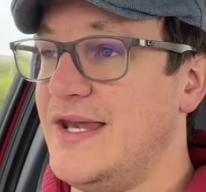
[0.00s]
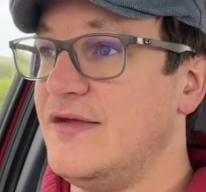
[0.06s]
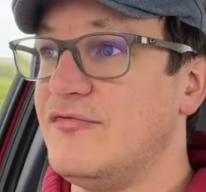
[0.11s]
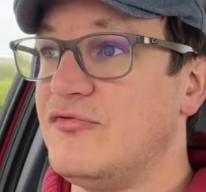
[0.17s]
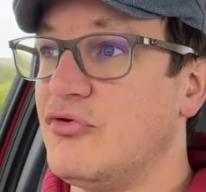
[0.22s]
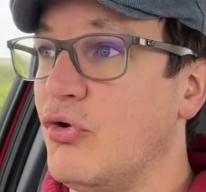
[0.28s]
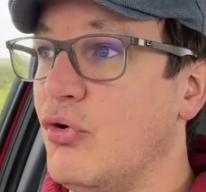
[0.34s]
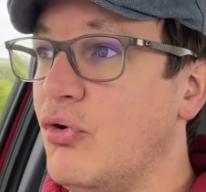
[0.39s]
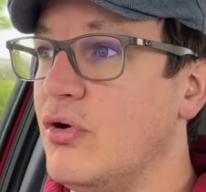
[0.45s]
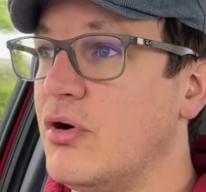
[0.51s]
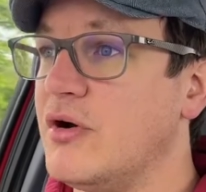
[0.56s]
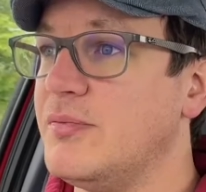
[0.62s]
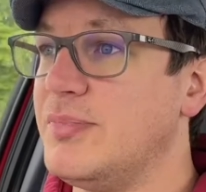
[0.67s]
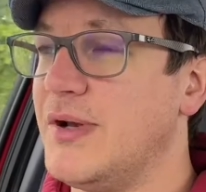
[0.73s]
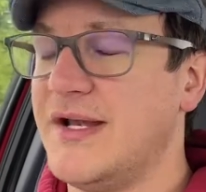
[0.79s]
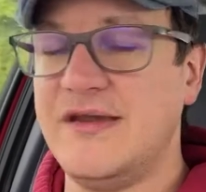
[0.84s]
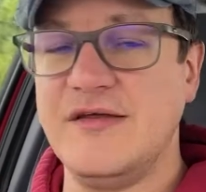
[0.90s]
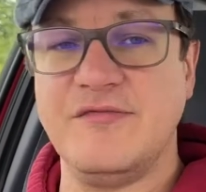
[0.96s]
of torque,
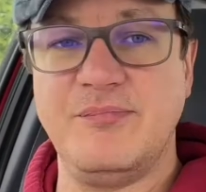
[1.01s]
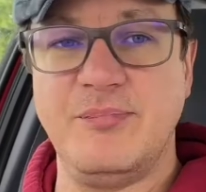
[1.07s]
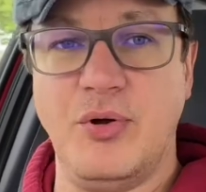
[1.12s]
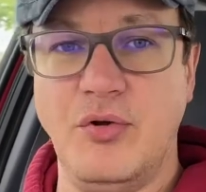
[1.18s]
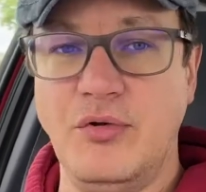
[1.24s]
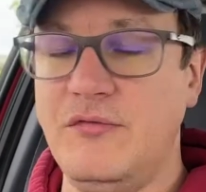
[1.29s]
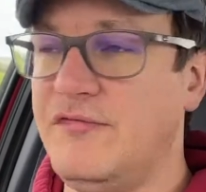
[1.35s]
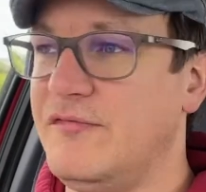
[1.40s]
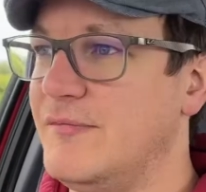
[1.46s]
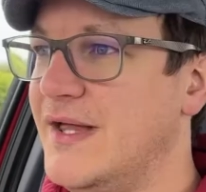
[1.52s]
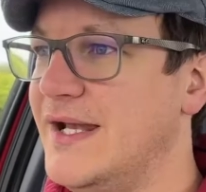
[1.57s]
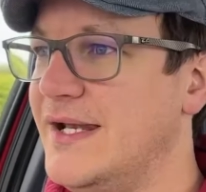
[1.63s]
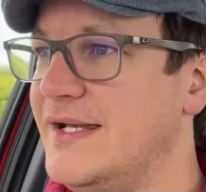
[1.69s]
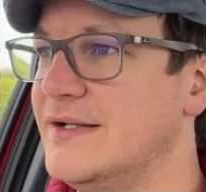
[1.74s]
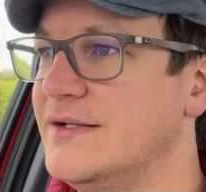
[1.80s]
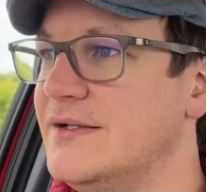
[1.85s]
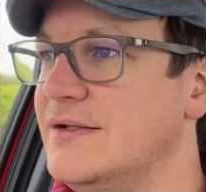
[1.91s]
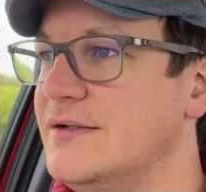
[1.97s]
plenty of pull from that
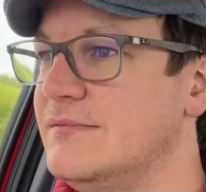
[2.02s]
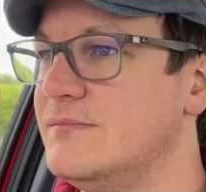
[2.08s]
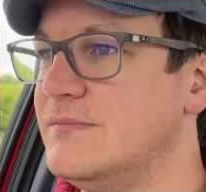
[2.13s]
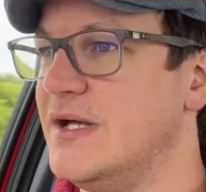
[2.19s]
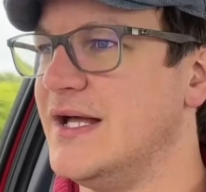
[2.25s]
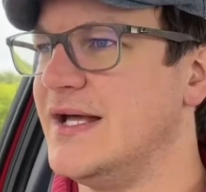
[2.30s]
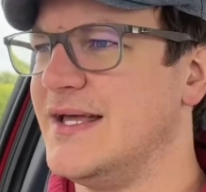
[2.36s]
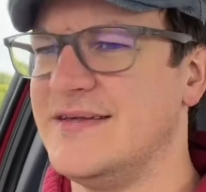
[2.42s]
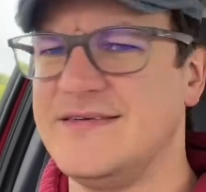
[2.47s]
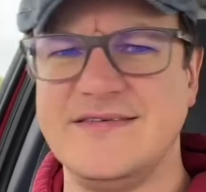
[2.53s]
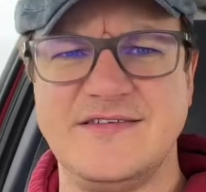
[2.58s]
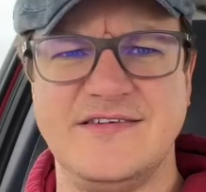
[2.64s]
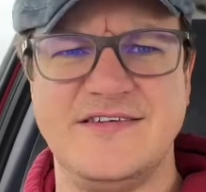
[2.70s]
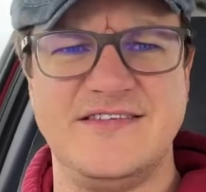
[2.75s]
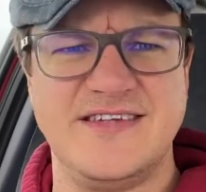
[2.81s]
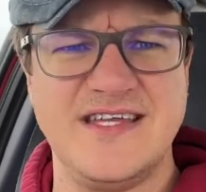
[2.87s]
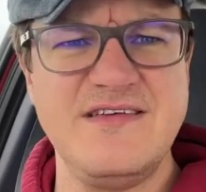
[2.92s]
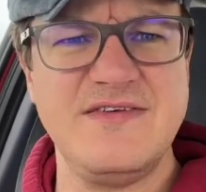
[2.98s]
little, I guess it's
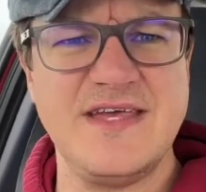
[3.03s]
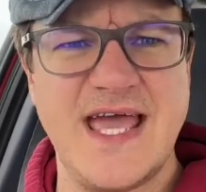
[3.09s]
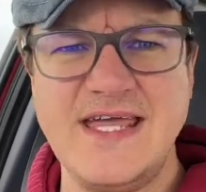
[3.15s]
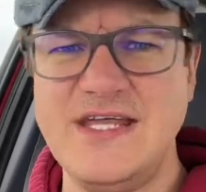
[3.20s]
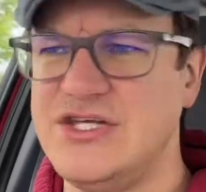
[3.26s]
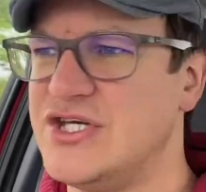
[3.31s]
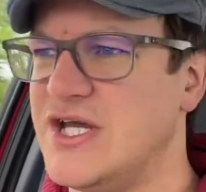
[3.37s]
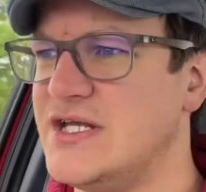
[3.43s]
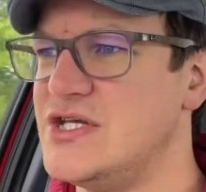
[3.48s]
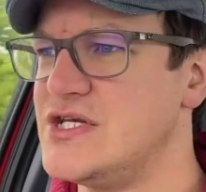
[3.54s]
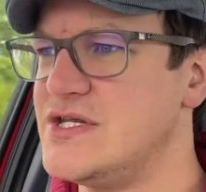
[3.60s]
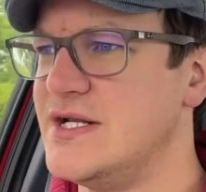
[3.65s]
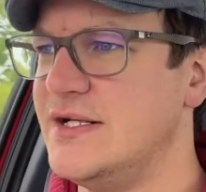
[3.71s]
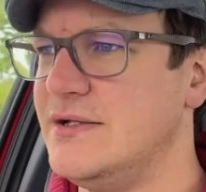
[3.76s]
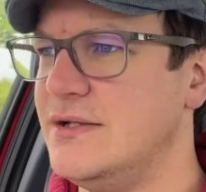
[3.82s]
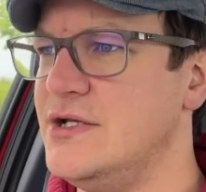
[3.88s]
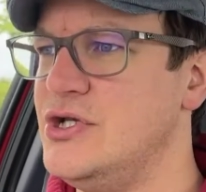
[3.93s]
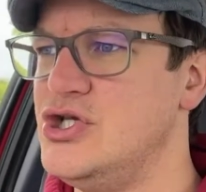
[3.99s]
a CV8 engine, a
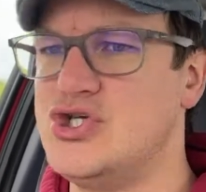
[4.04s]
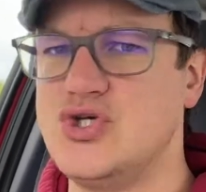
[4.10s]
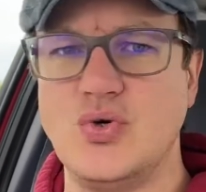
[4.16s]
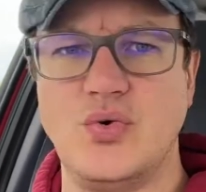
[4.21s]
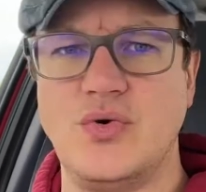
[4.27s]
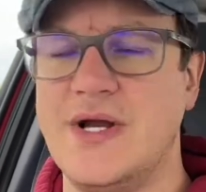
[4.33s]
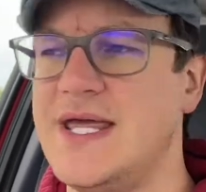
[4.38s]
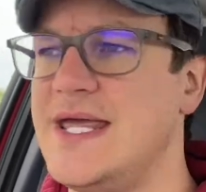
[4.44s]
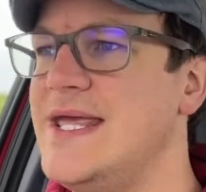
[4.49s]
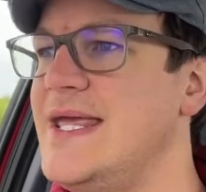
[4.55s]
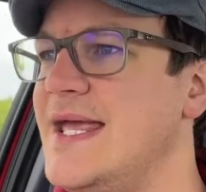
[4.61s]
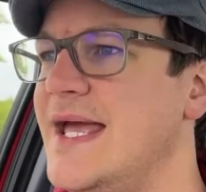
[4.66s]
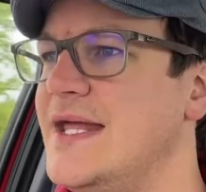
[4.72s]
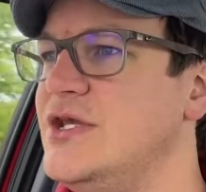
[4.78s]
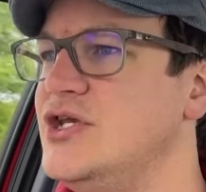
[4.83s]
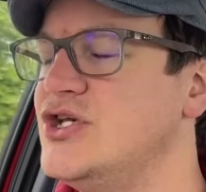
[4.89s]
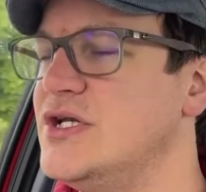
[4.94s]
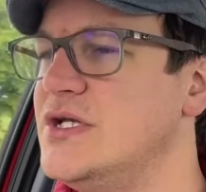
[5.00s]
little Endura E
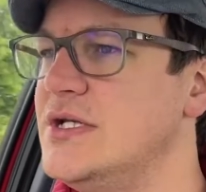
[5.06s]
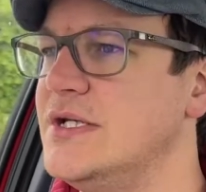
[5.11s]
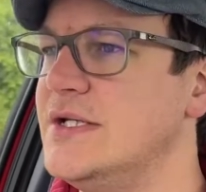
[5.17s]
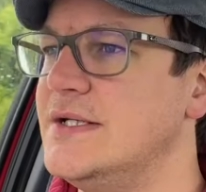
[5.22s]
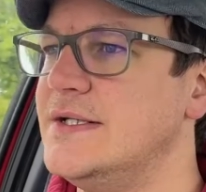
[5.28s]
engine.